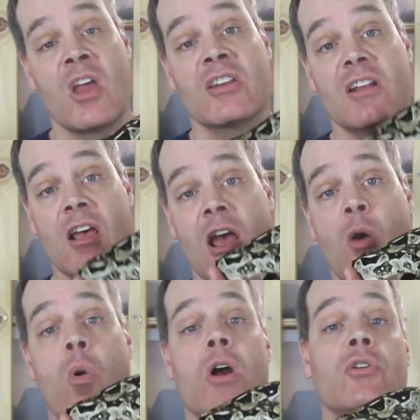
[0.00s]
Today I
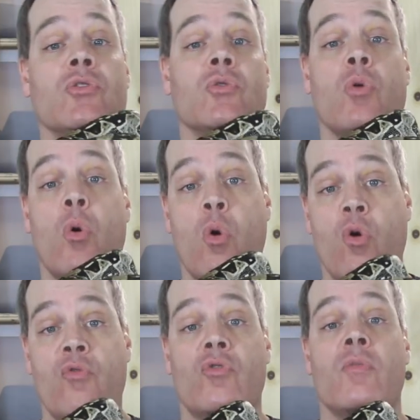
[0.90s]
want to go
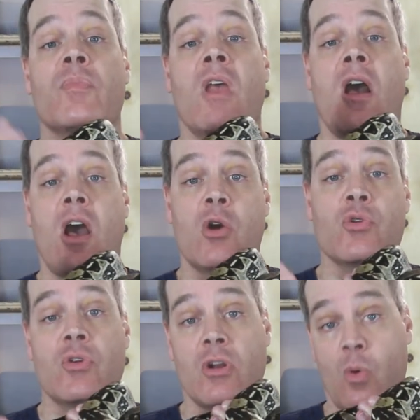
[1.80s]
over how
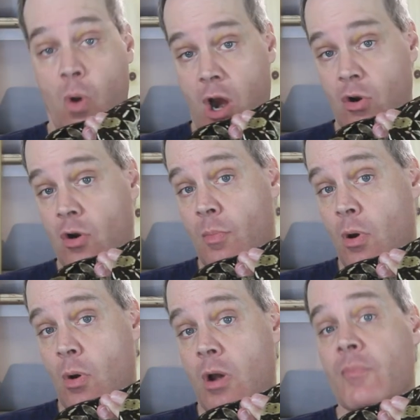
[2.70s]
you can acquire a
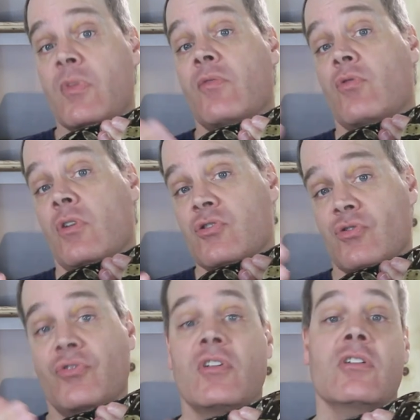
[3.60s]
boa if you're
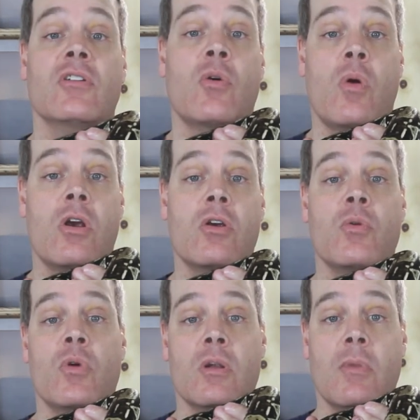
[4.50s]
interested in
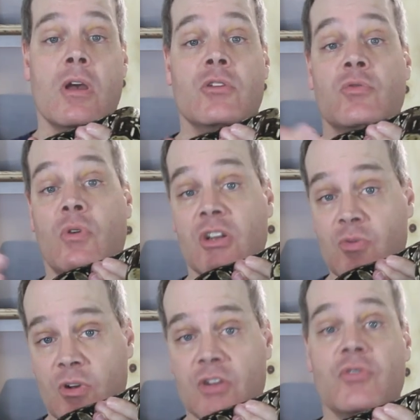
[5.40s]
acquiring one of my
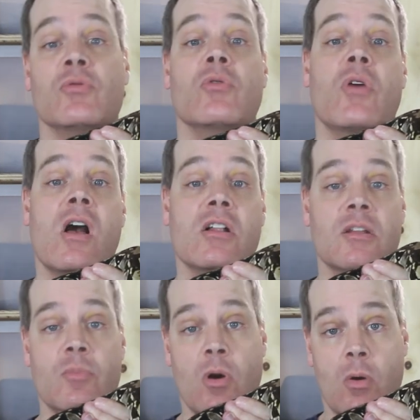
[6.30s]
2022
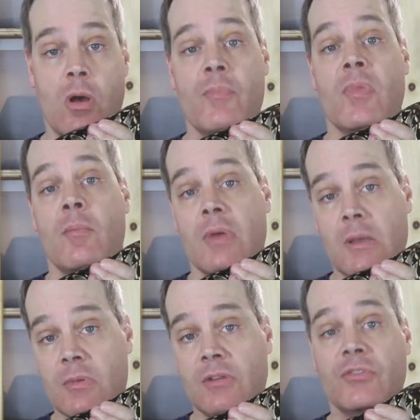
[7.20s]
locality boa
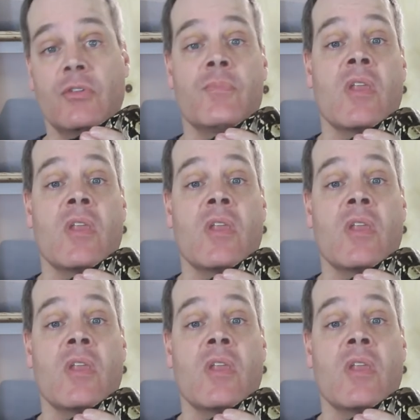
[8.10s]
babies.